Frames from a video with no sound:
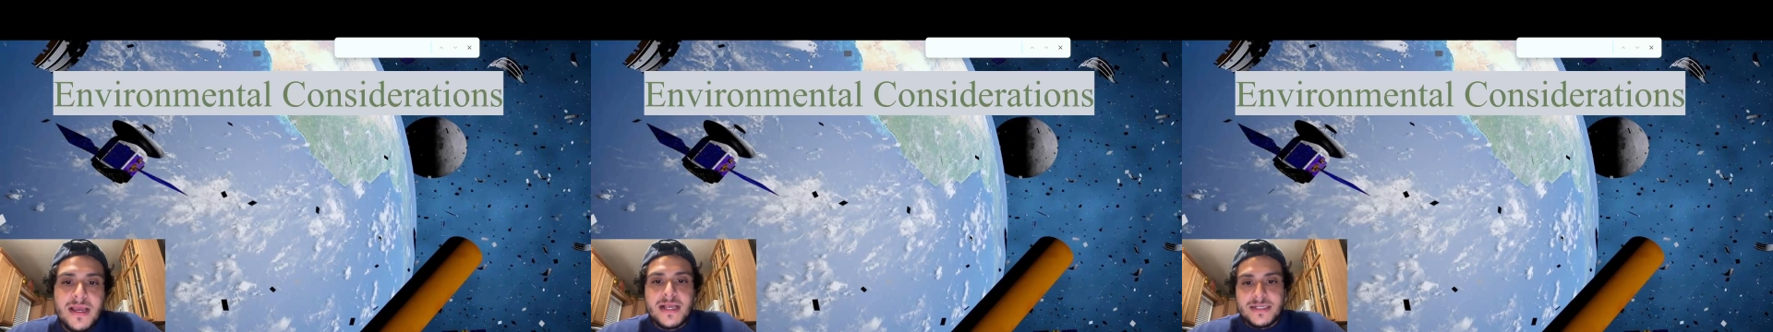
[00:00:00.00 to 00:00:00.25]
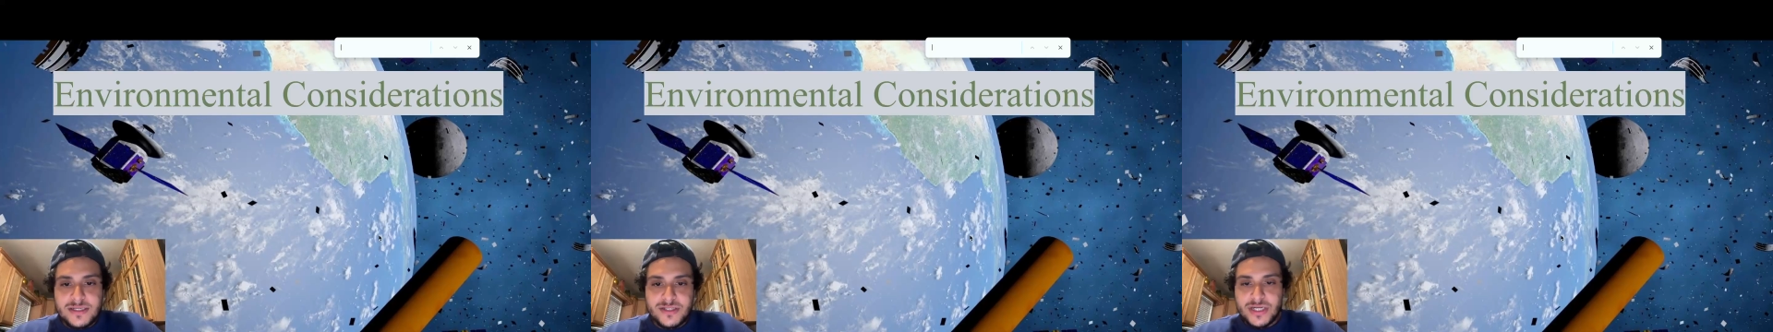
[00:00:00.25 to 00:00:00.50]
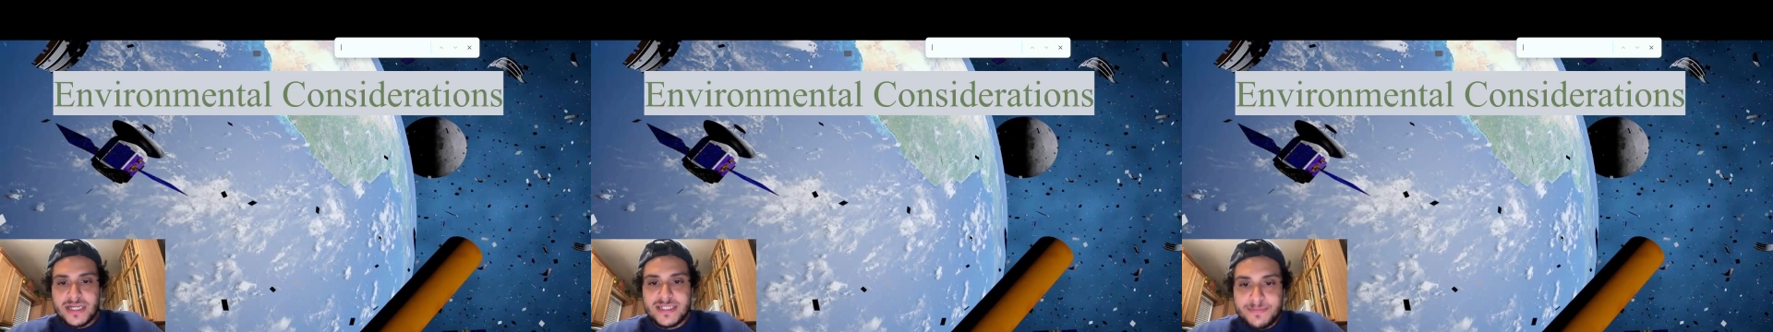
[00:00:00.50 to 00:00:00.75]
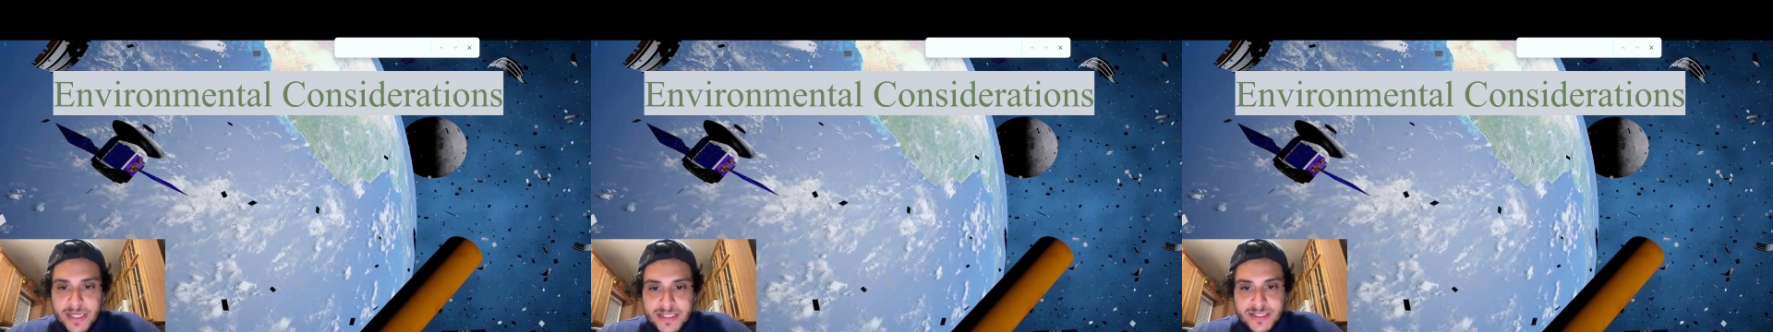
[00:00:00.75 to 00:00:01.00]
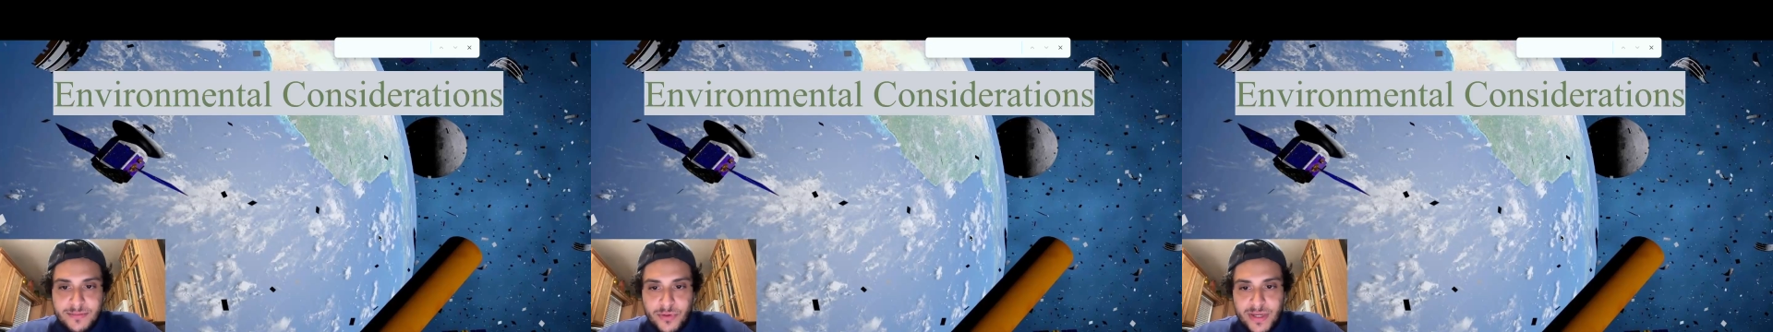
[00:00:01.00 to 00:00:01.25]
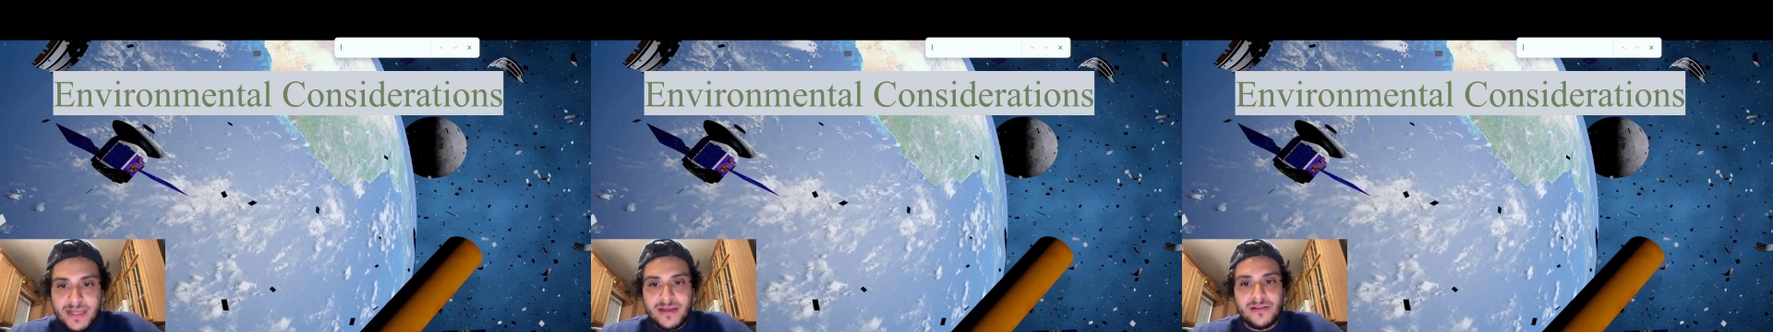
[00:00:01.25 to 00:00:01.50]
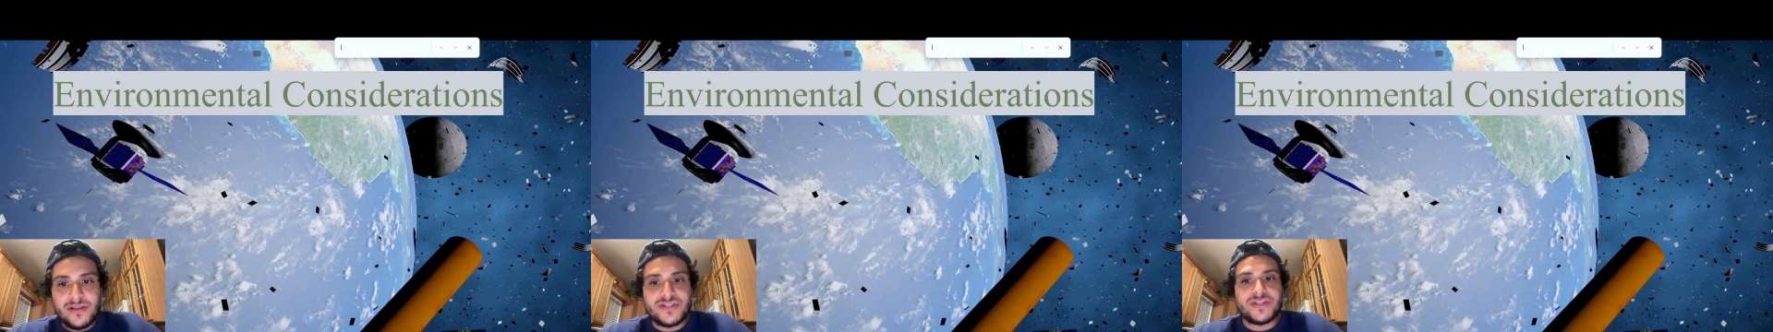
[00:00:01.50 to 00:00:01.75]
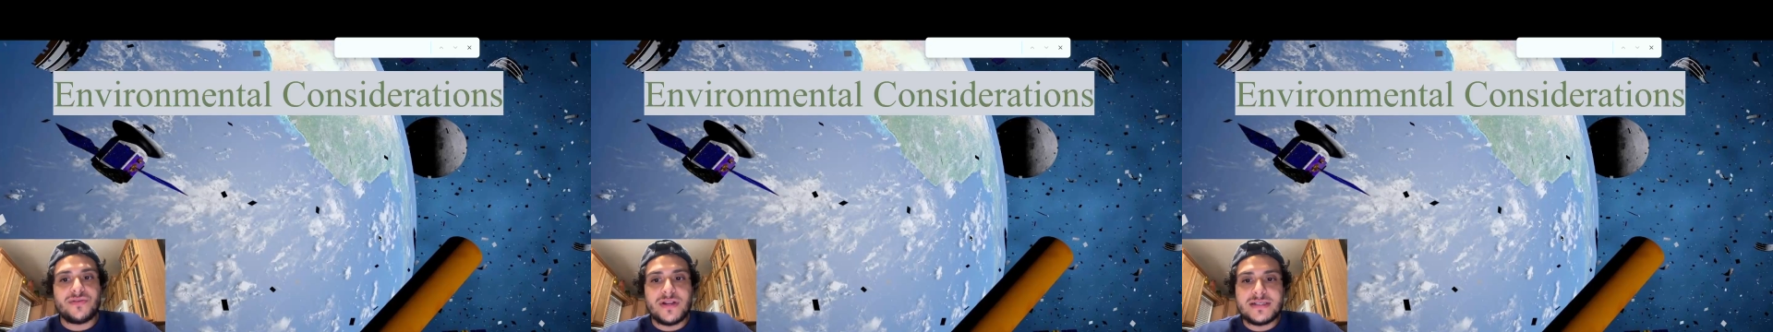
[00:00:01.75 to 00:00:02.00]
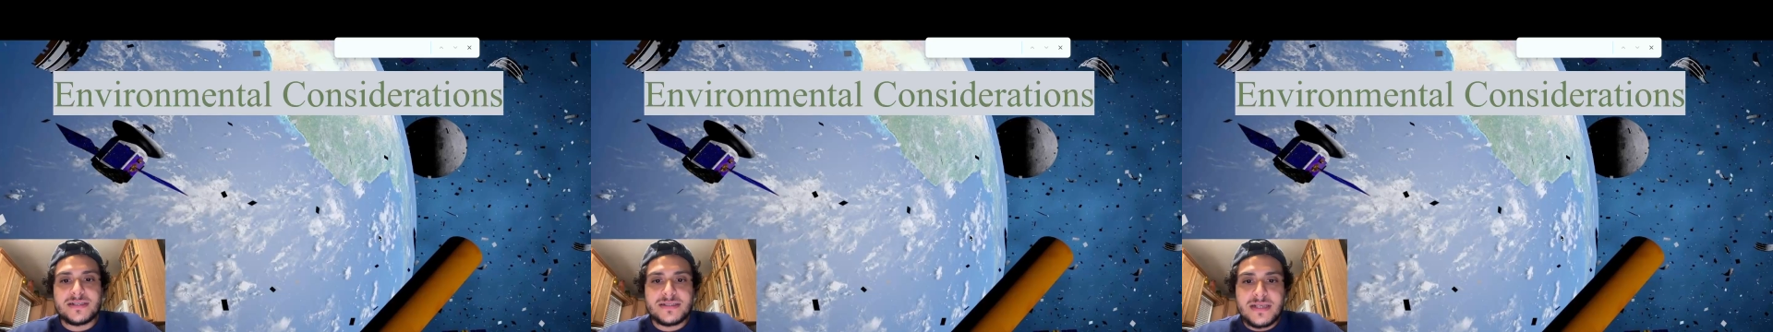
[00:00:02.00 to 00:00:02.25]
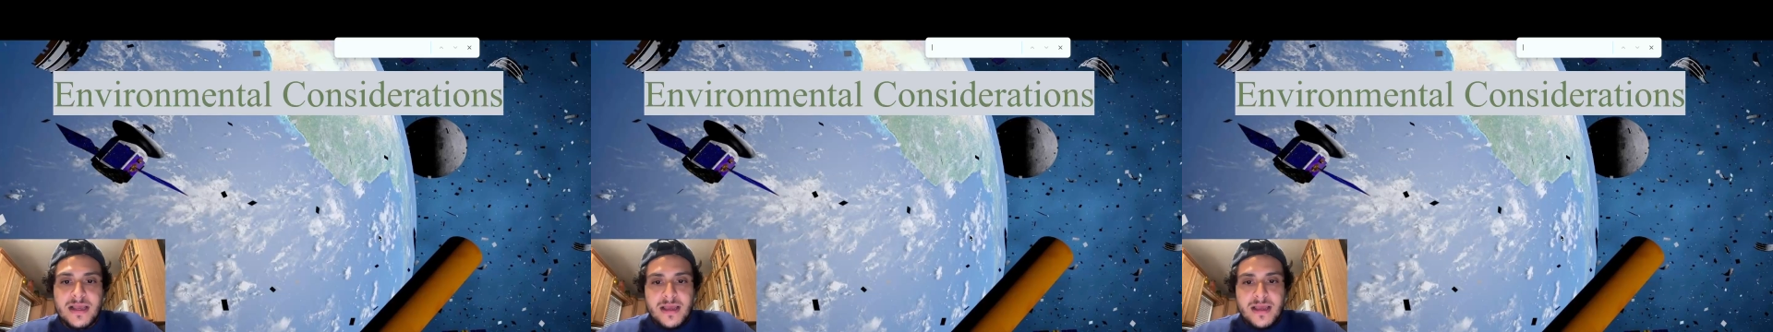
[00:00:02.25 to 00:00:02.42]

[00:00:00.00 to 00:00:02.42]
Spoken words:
such as space debris and collision risks.